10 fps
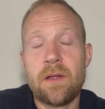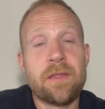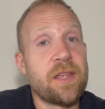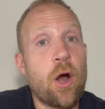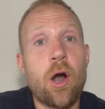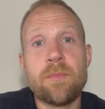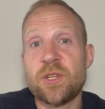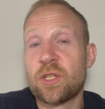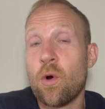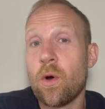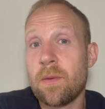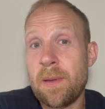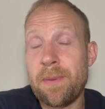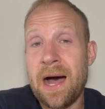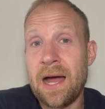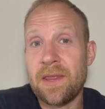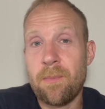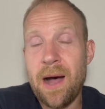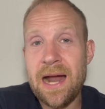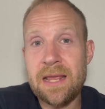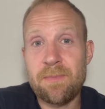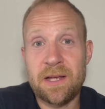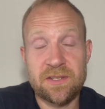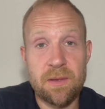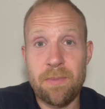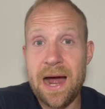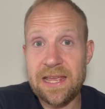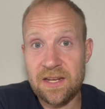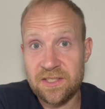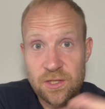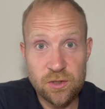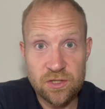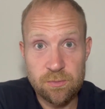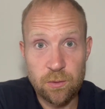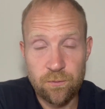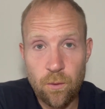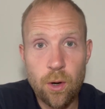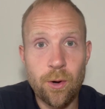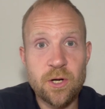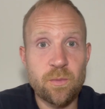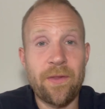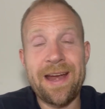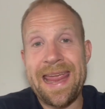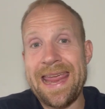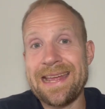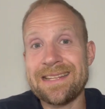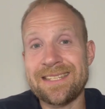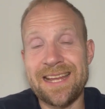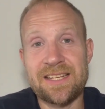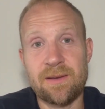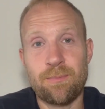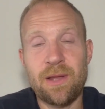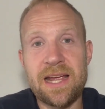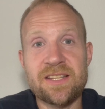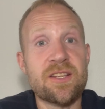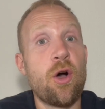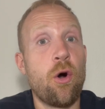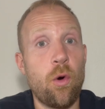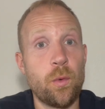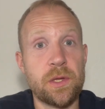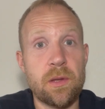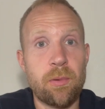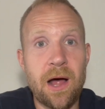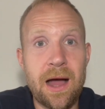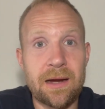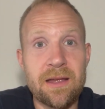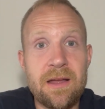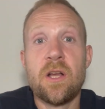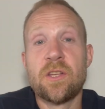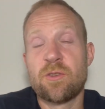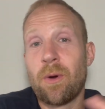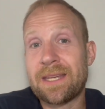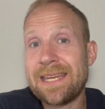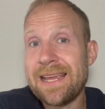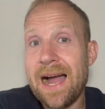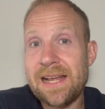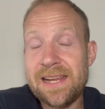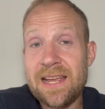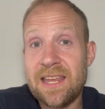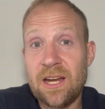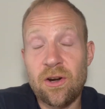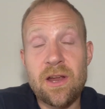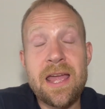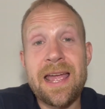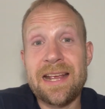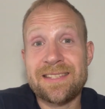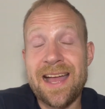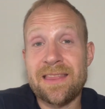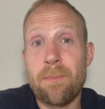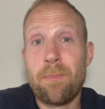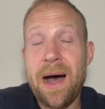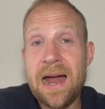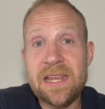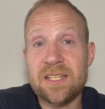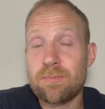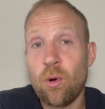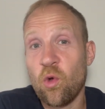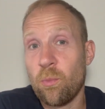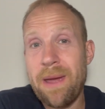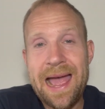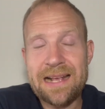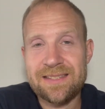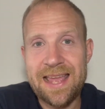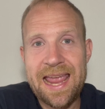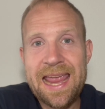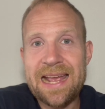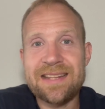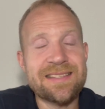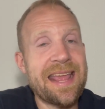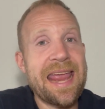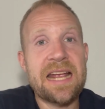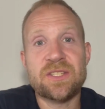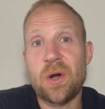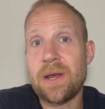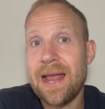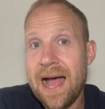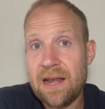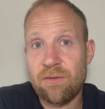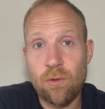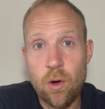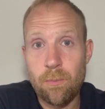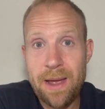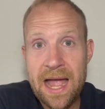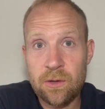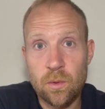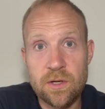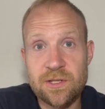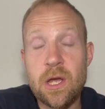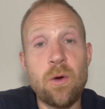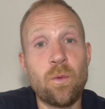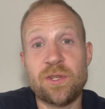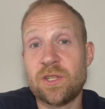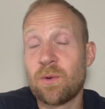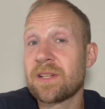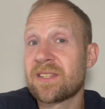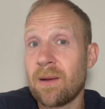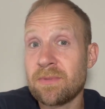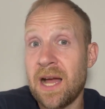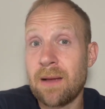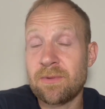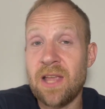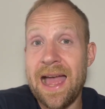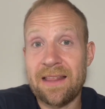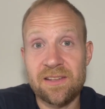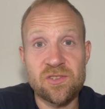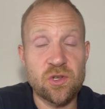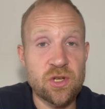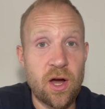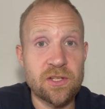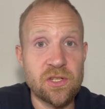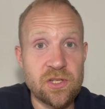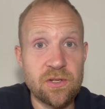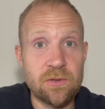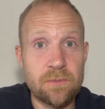The arms are going to be behind the body because the body continues to move forward while the hand stays in place holding the block. So a key idea here is that the body is pulled past the hands are not thrown backwards, which is what sometimes athletes are taught to do.